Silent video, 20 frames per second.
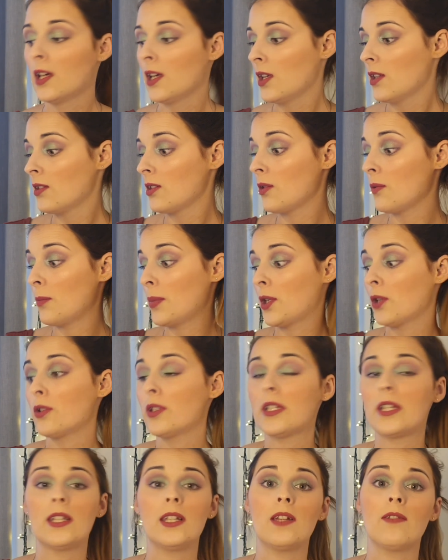So it would be good to
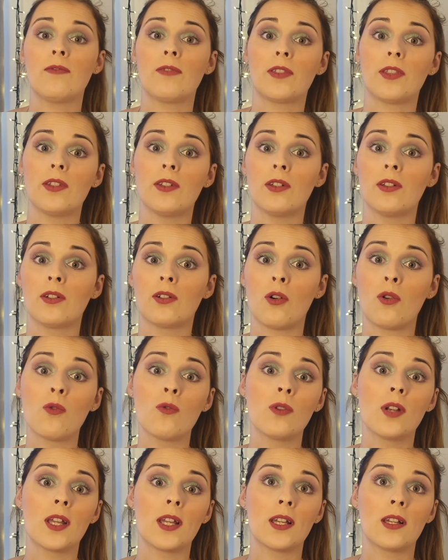see if the
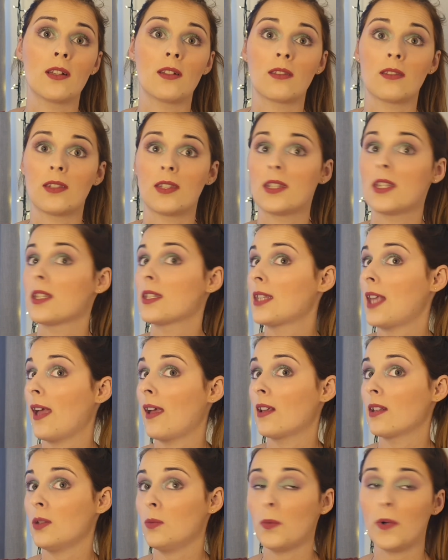setting
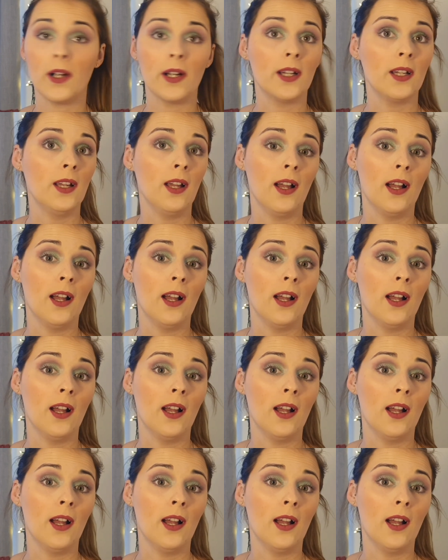spray